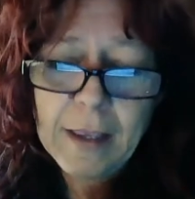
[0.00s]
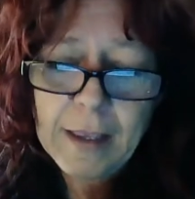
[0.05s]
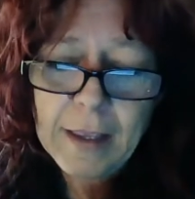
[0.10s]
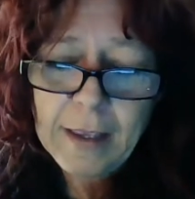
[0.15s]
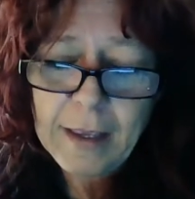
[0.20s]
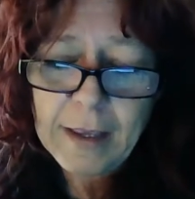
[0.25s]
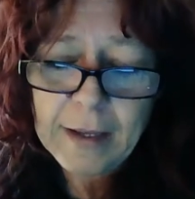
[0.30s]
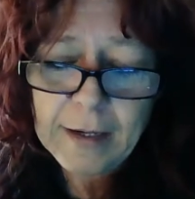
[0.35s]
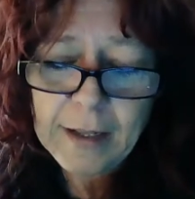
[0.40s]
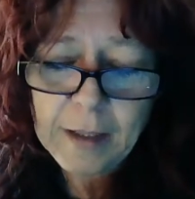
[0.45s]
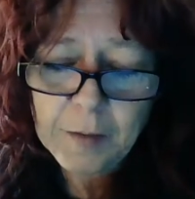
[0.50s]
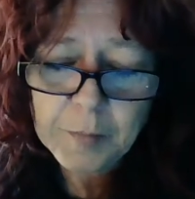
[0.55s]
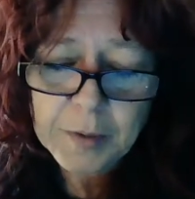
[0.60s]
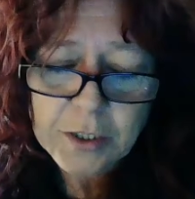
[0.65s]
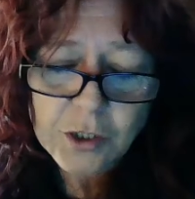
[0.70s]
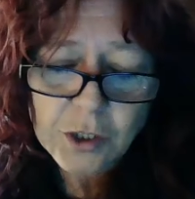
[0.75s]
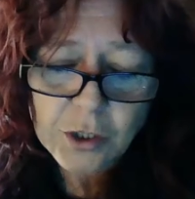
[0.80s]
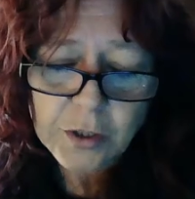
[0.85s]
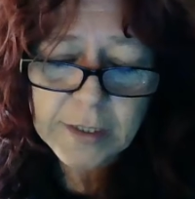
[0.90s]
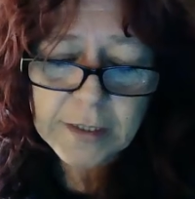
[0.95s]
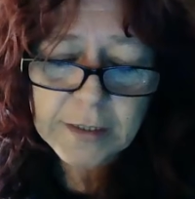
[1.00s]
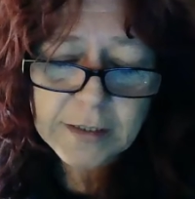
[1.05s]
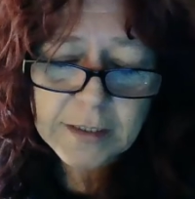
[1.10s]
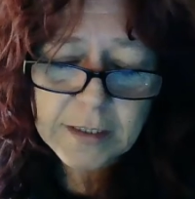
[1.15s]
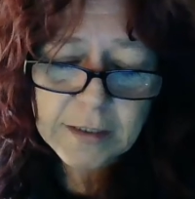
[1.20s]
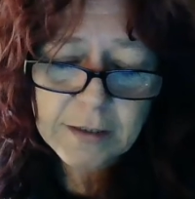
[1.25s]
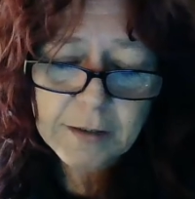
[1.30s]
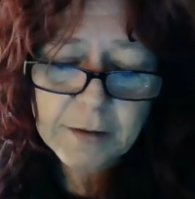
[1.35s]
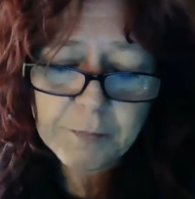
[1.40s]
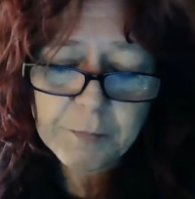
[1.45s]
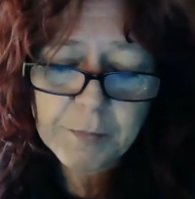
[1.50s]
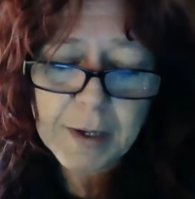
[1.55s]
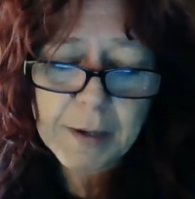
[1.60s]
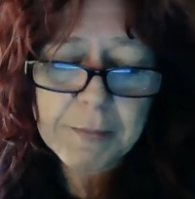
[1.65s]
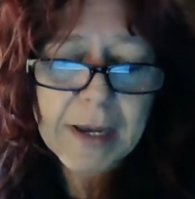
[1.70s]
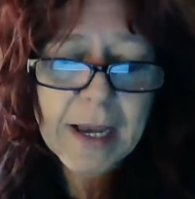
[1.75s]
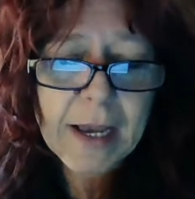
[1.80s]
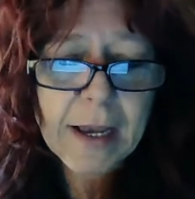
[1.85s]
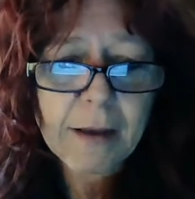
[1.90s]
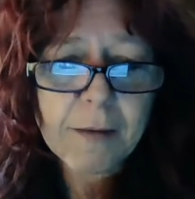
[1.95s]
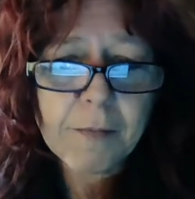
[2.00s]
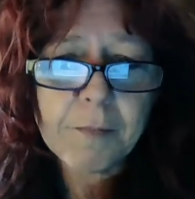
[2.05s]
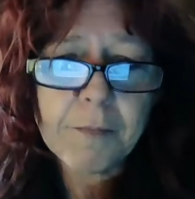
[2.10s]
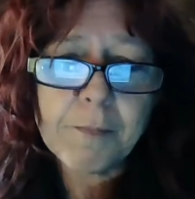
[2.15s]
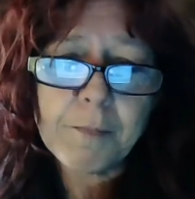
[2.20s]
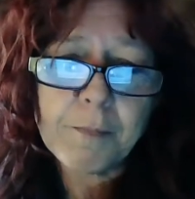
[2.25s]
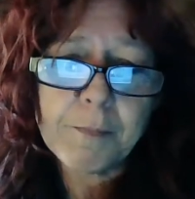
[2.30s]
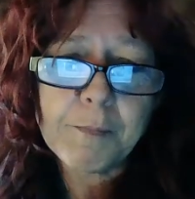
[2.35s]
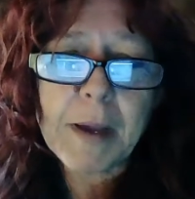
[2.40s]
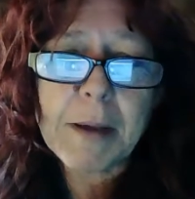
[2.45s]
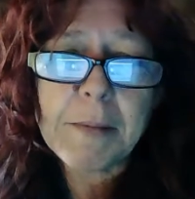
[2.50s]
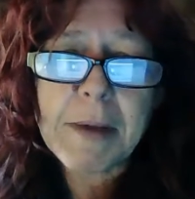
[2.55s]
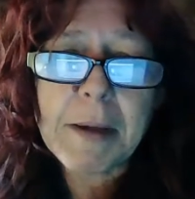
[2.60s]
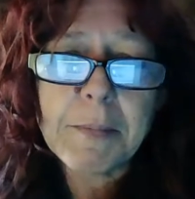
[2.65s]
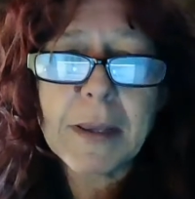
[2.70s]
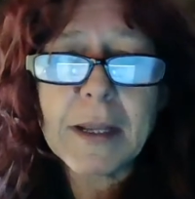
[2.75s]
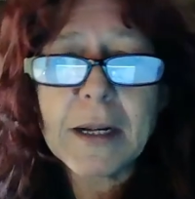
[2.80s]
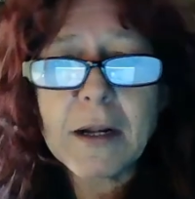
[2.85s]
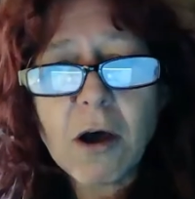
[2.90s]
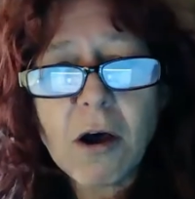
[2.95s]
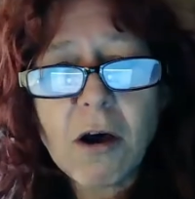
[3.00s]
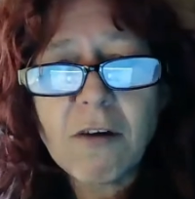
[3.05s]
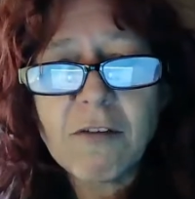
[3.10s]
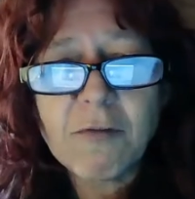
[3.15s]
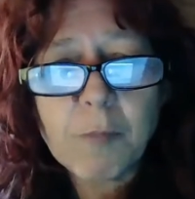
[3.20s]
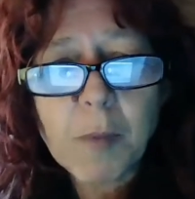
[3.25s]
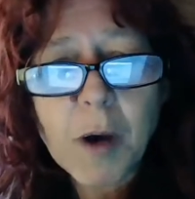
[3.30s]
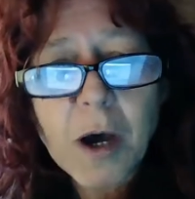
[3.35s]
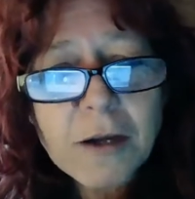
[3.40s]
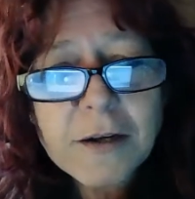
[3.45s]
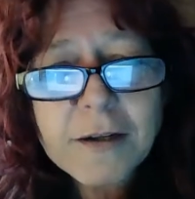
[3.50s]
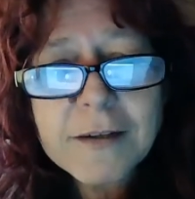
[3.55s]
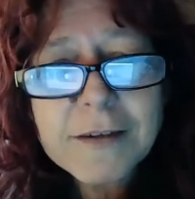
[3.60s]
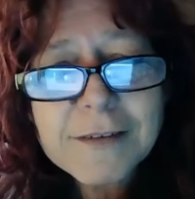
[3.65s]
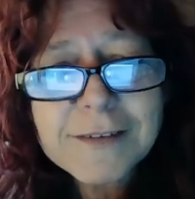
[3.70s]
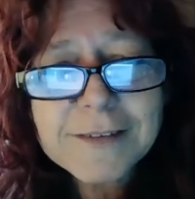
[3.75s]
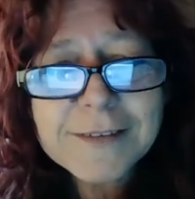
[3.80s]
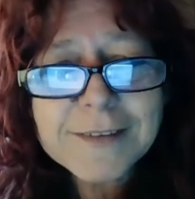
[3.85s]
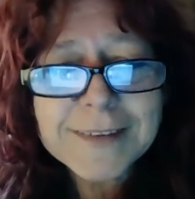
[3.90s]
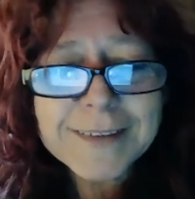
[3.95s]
and I'll be joined by my better half Baden,